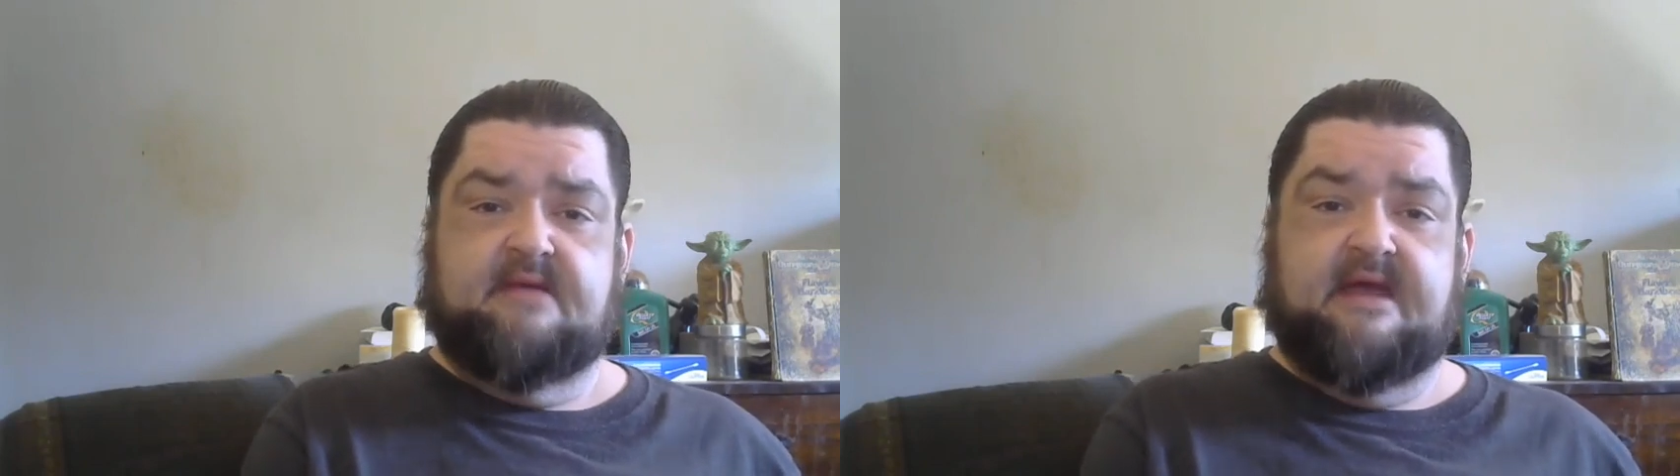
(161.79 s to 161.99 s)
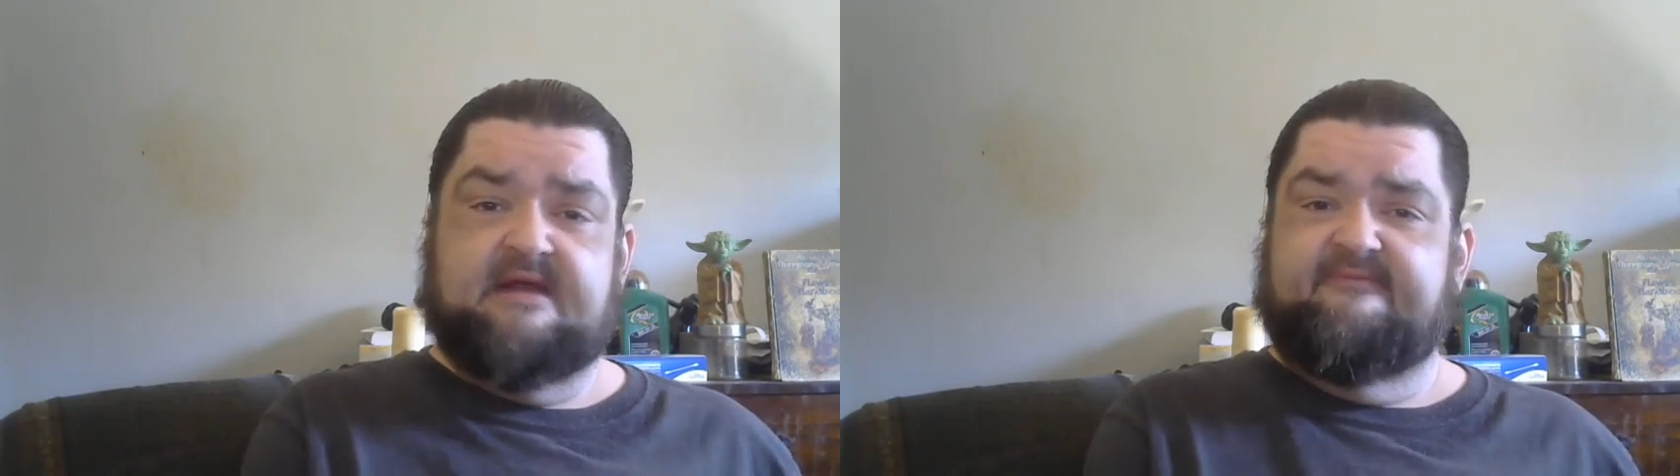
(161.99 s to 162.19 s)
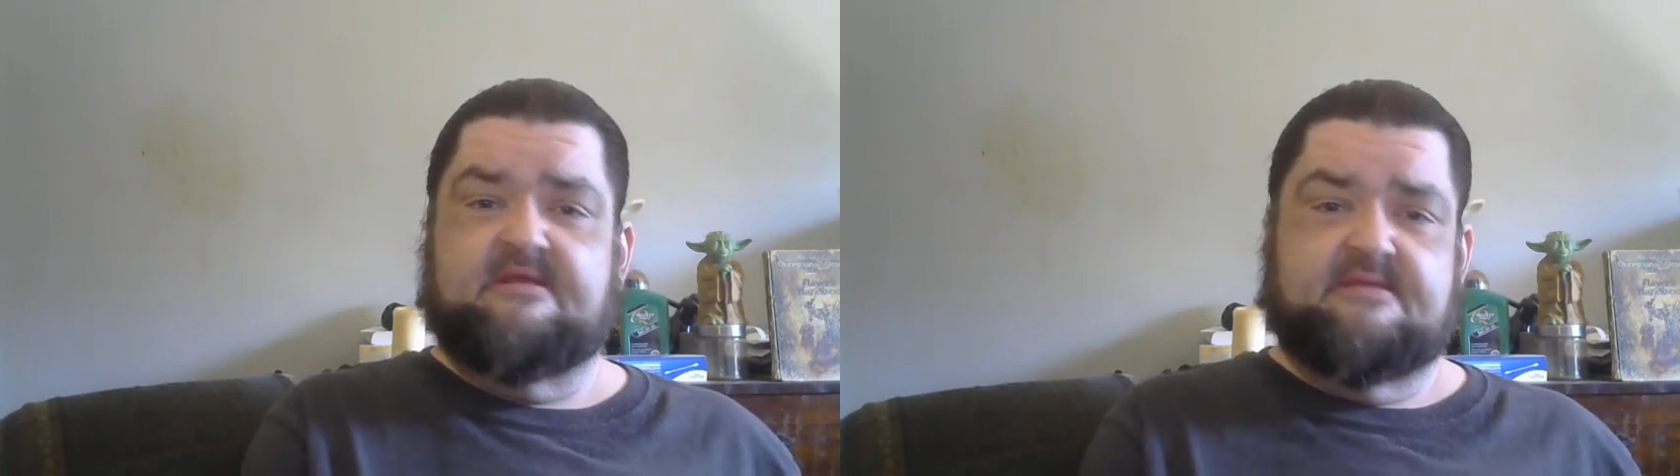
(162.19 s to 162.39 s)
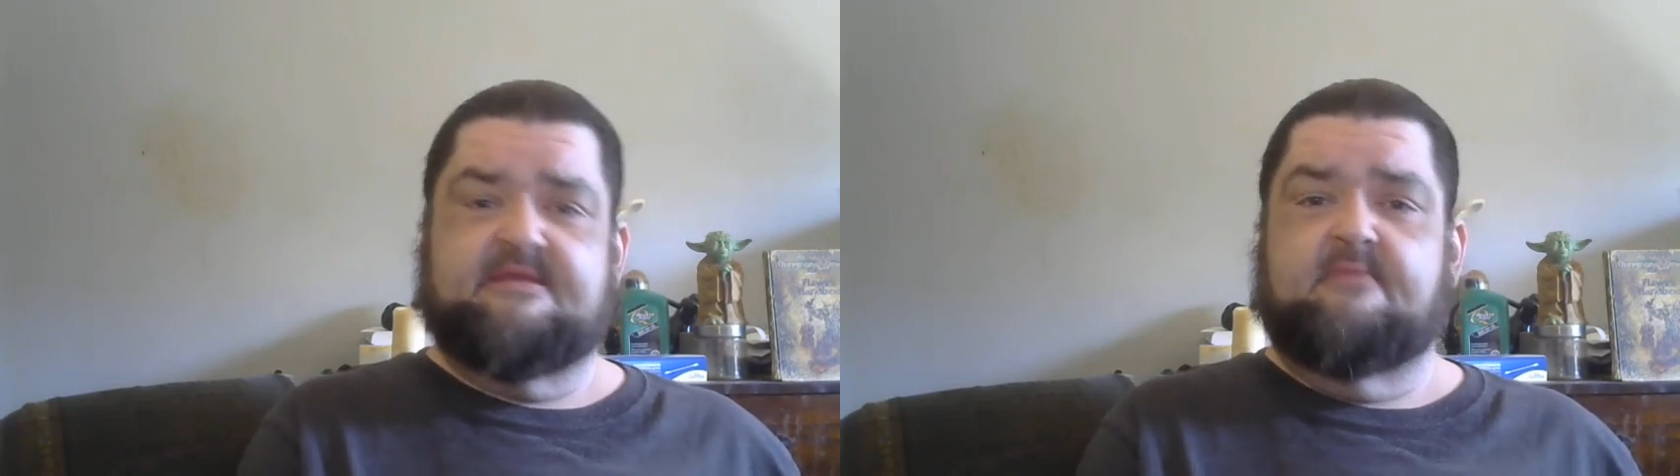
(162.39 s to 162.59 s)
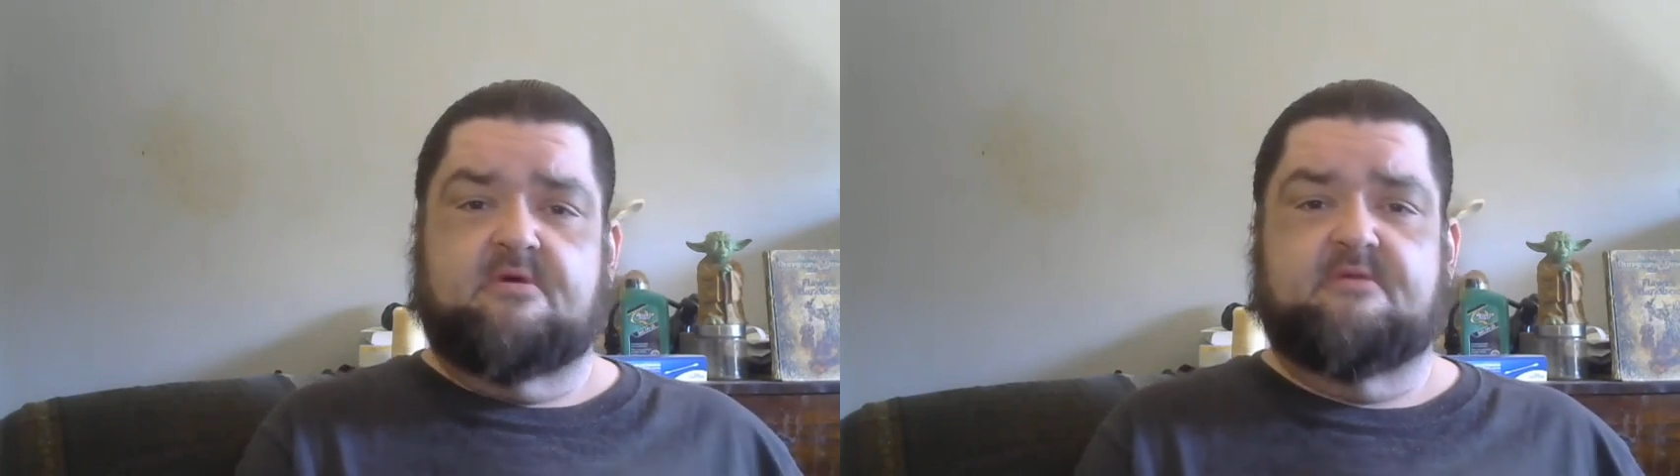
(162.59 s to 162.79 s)
I had a feeling
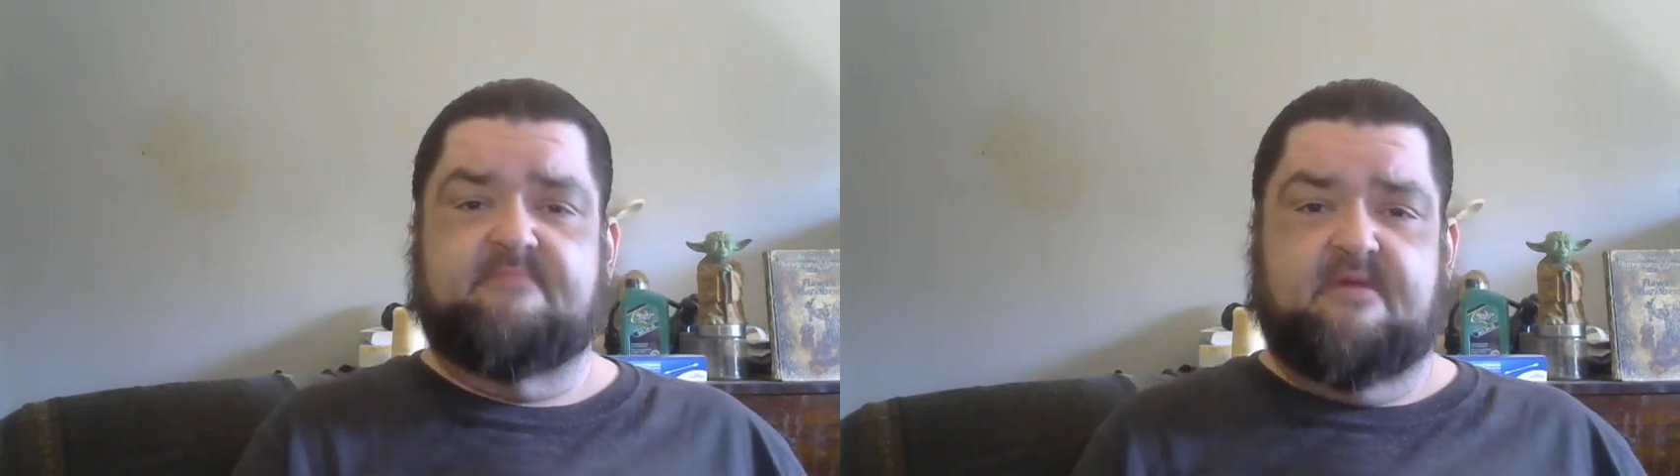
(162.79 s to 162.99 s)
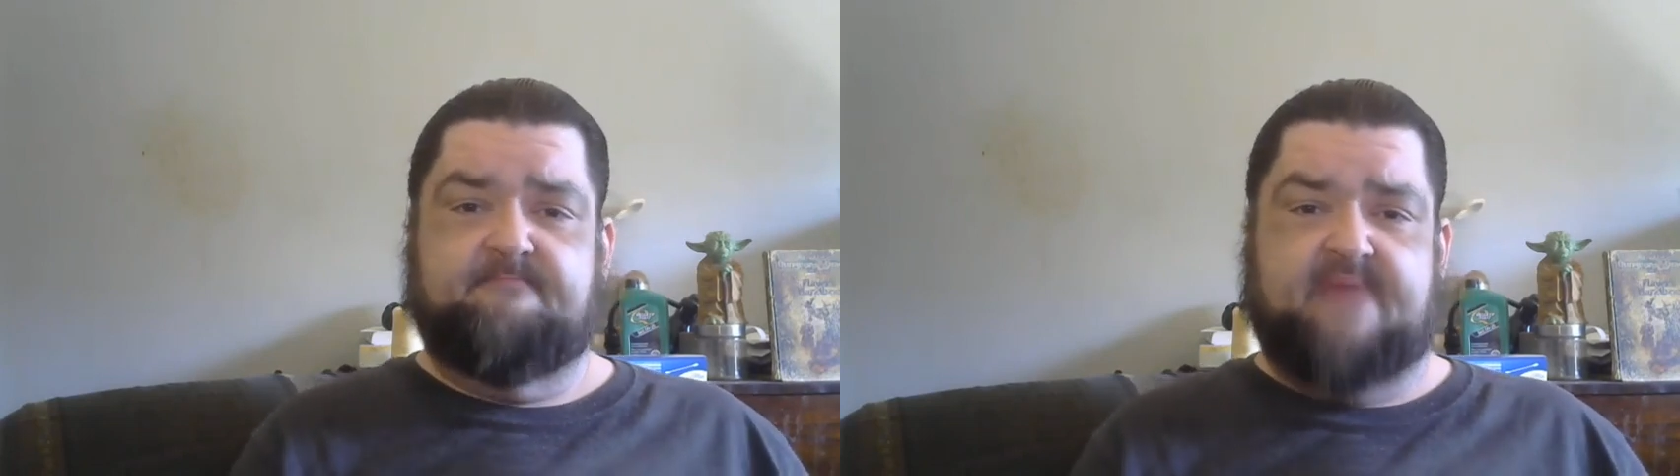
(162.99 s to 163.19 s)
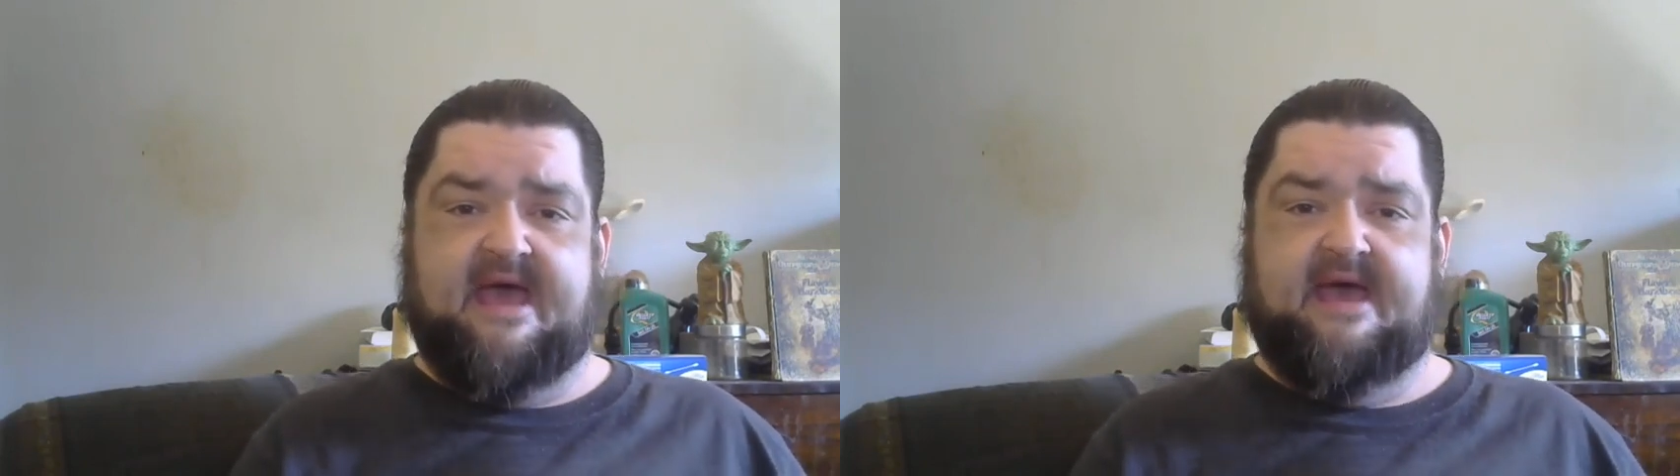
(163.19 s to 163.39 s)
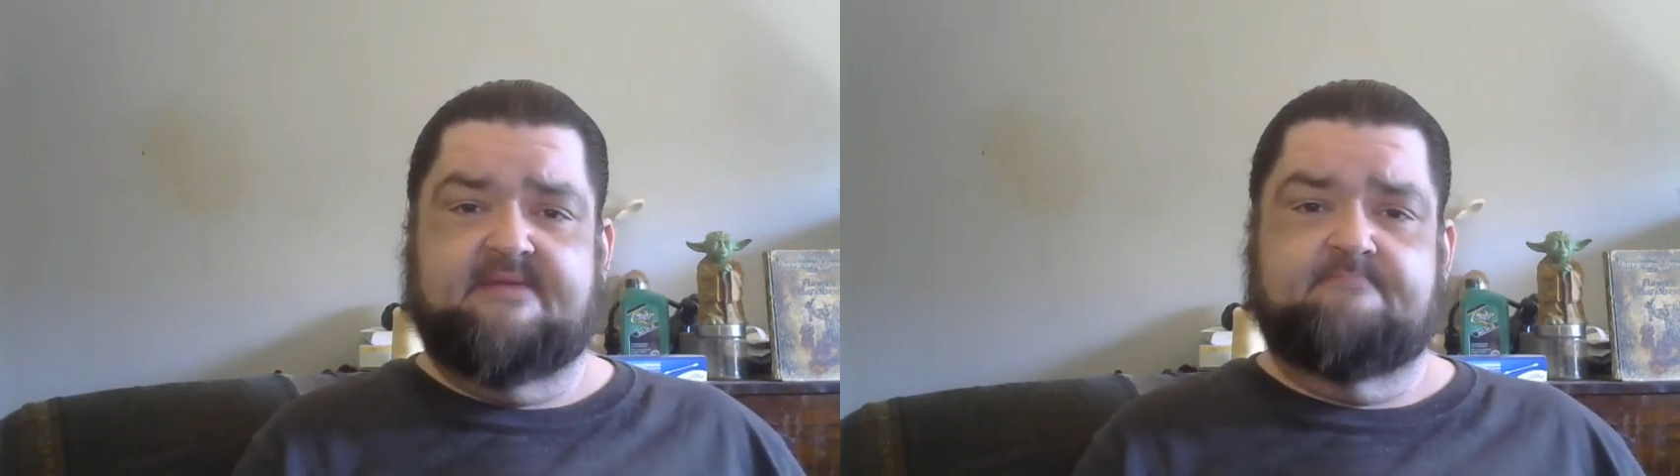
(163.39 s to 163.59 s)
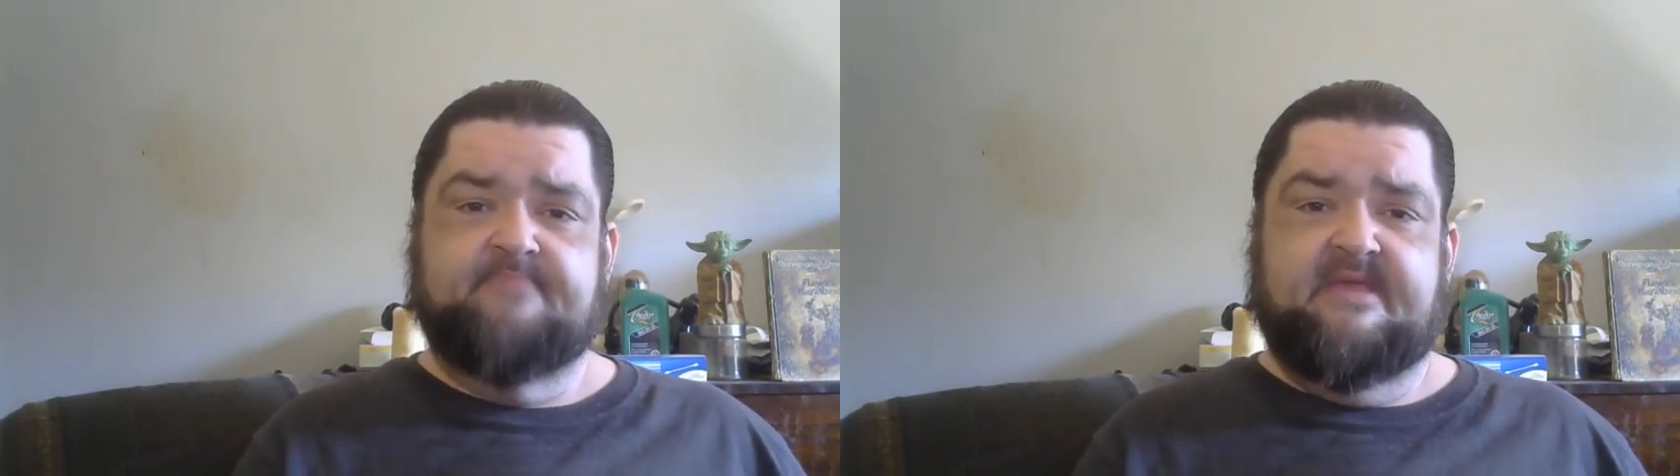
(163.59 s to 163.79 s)
they were going to be bad.